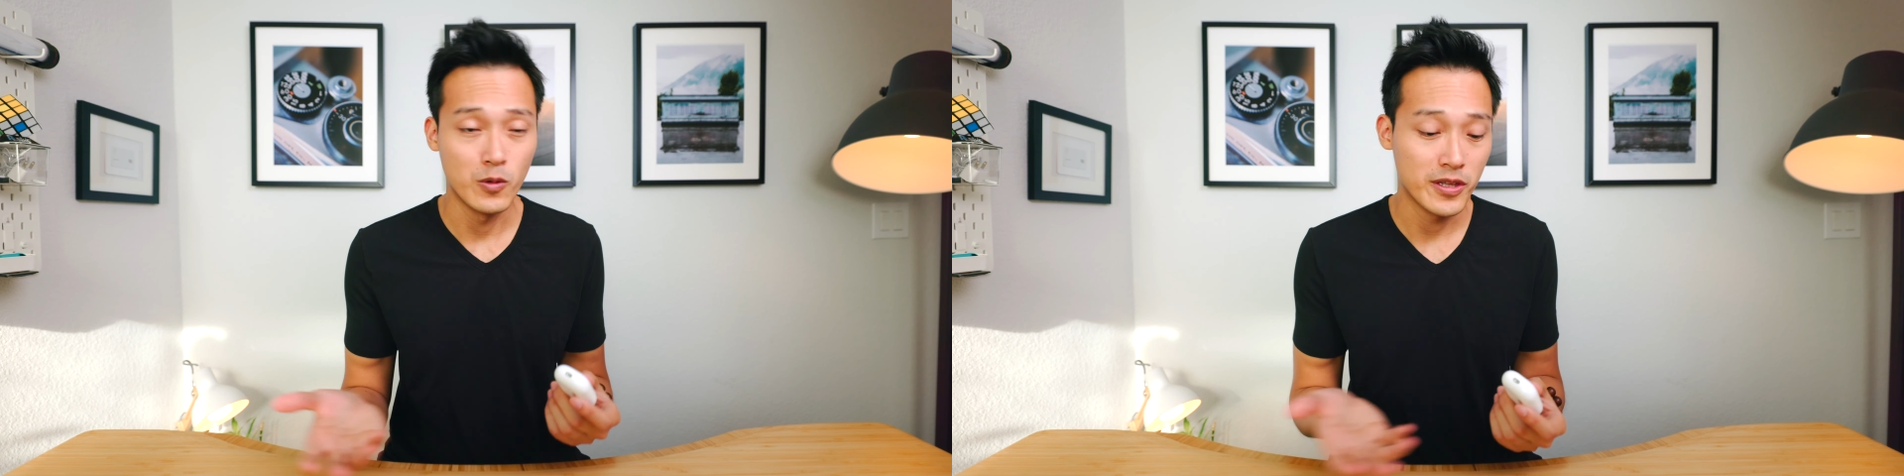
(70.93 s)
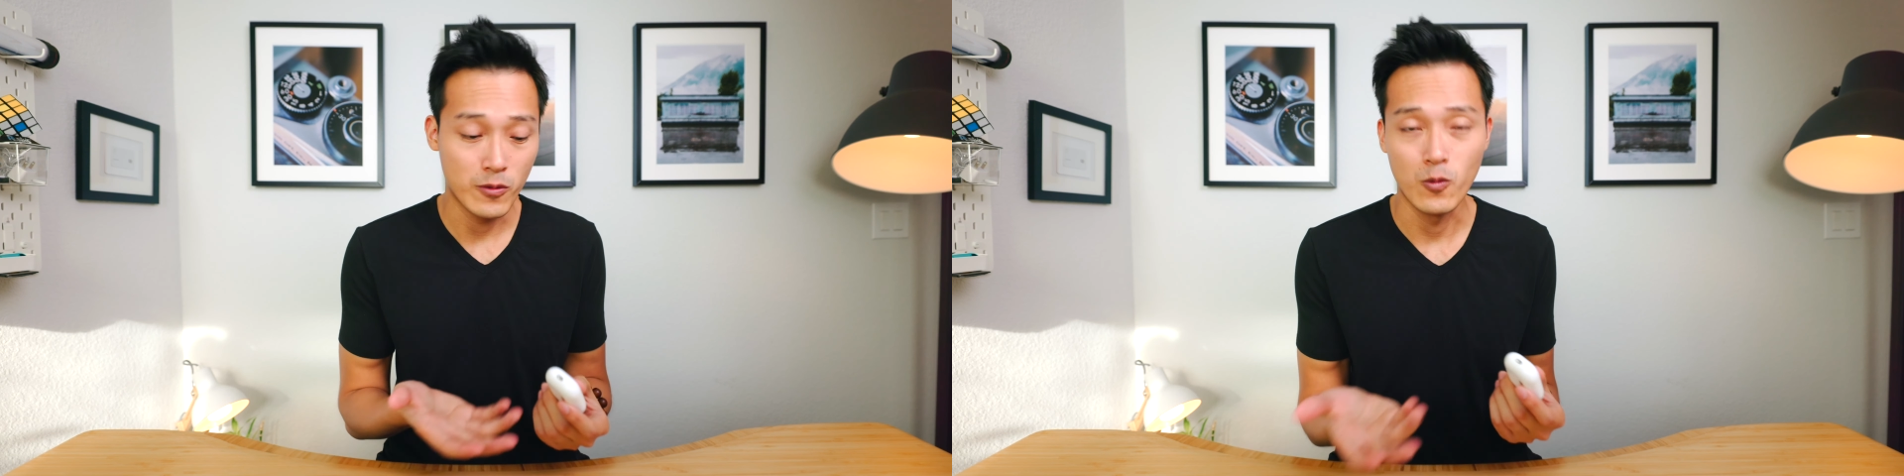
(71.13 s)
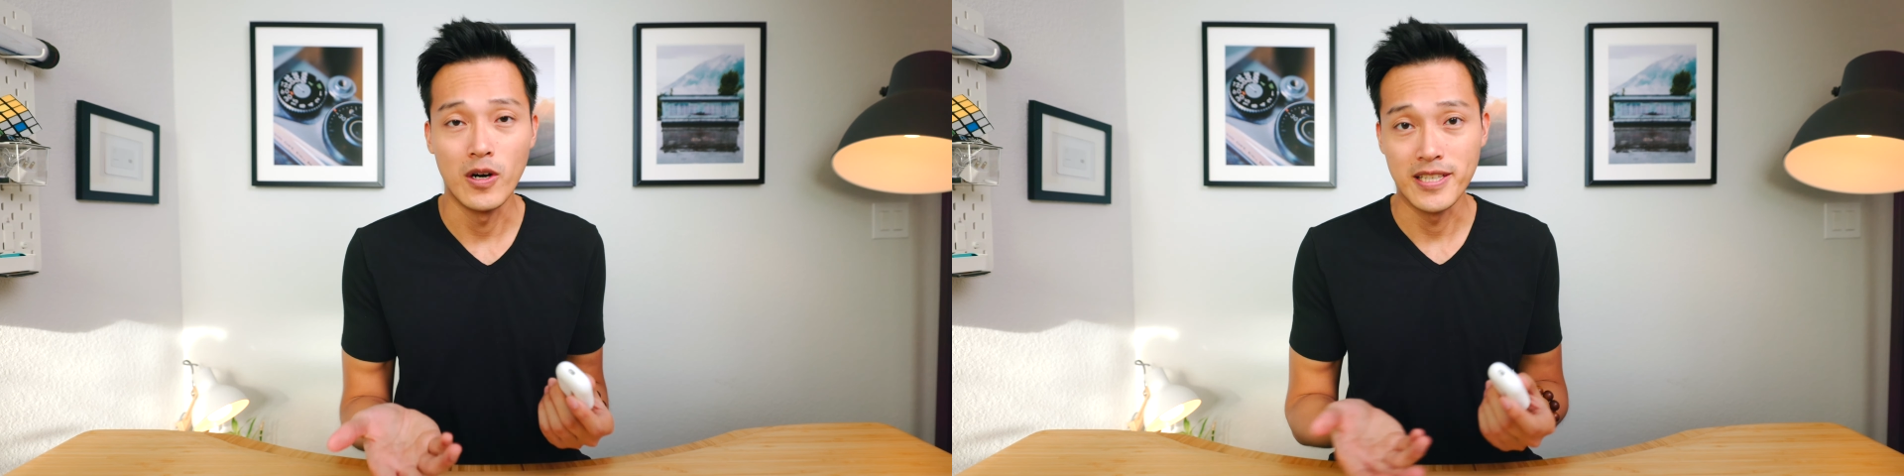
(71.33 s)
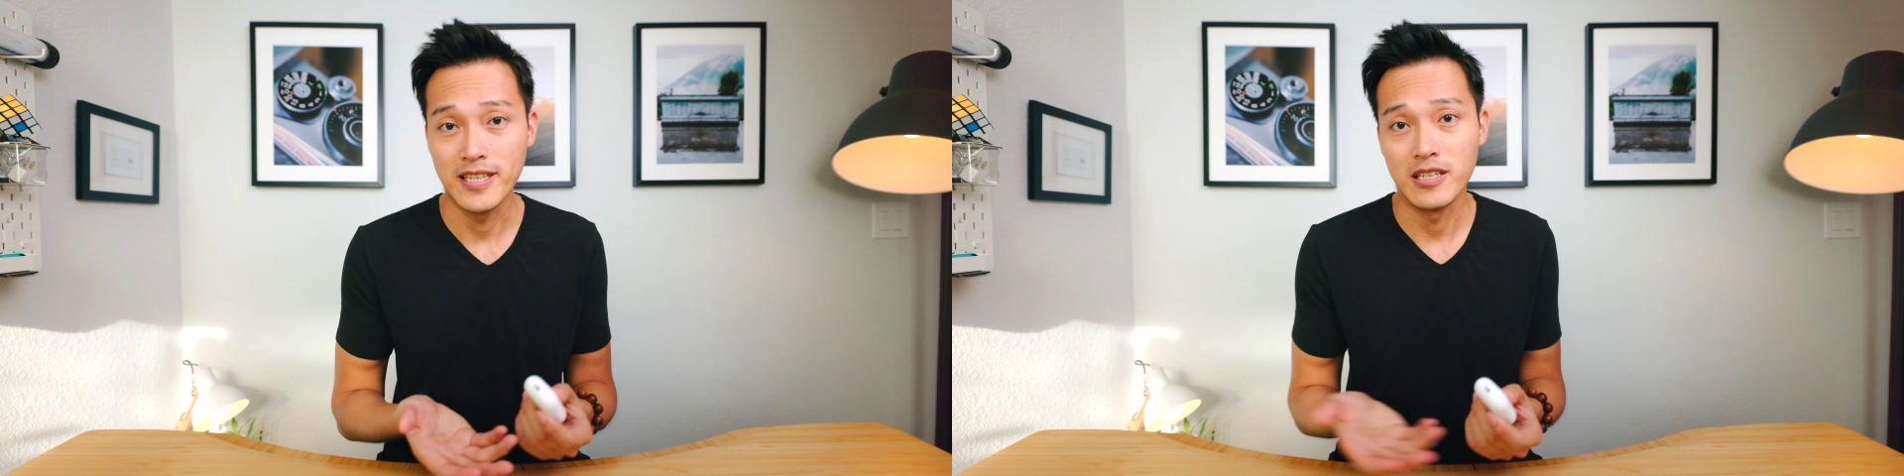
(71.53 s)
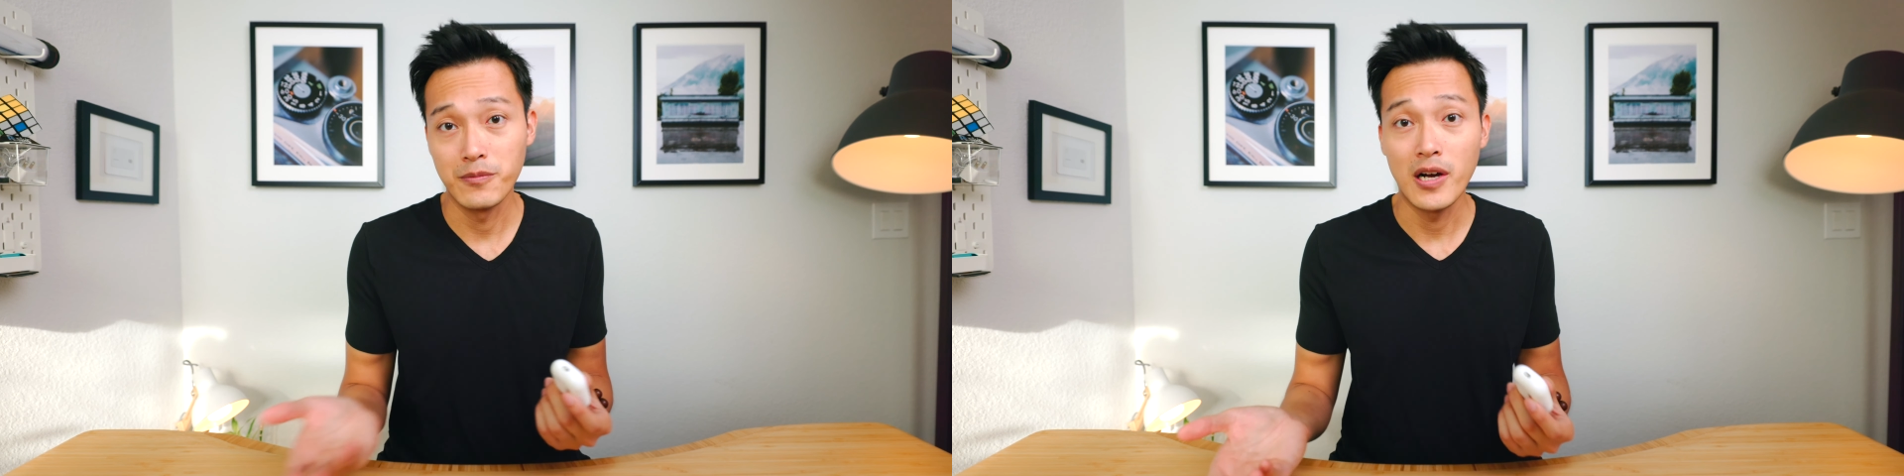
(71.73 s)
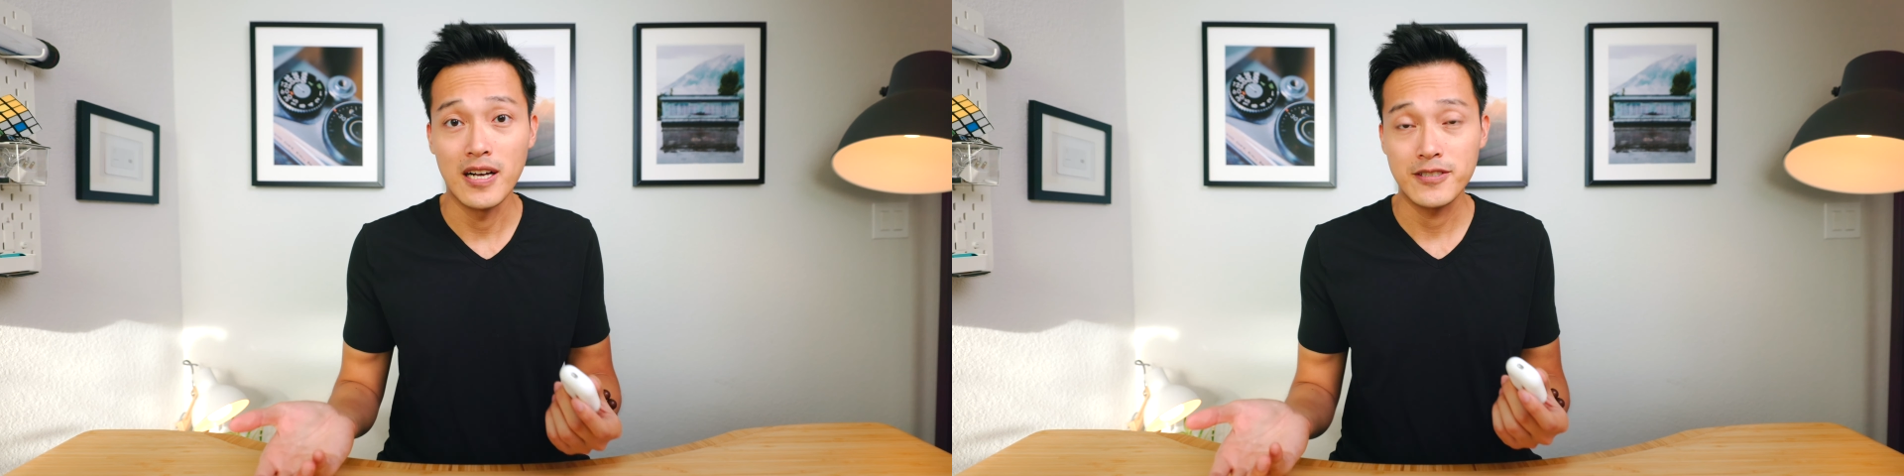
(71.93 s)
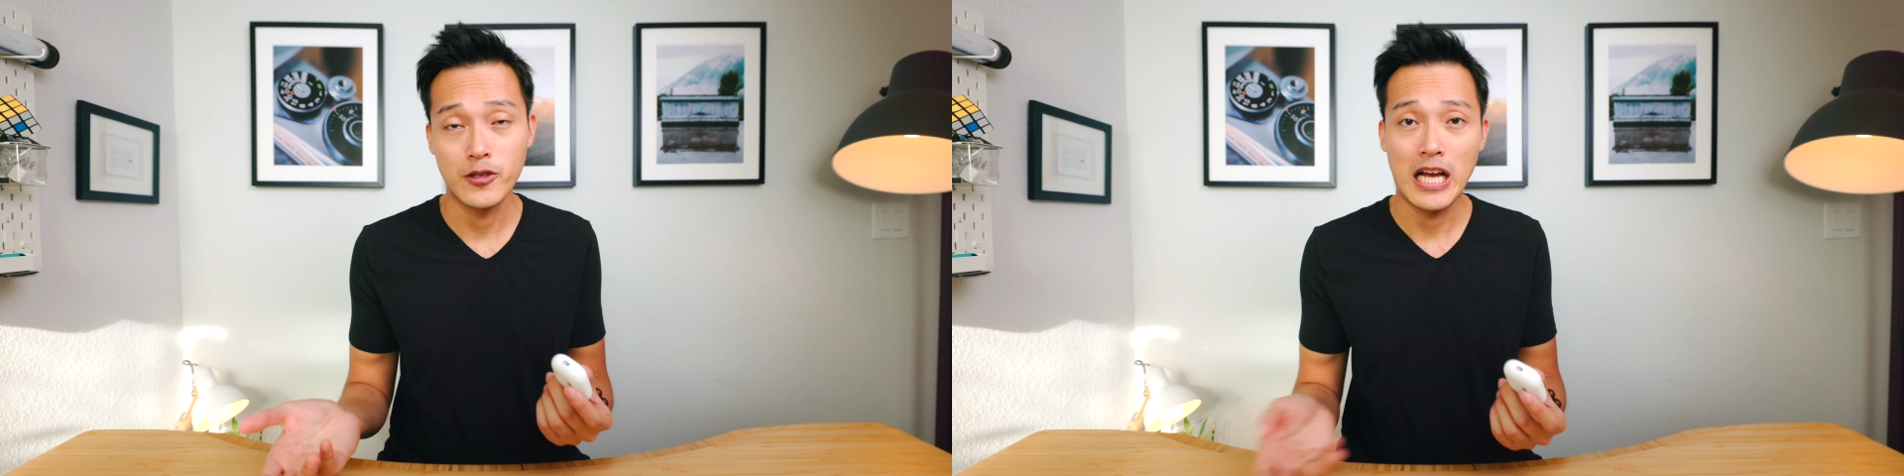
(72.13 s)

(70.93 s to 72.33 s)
with one in a box.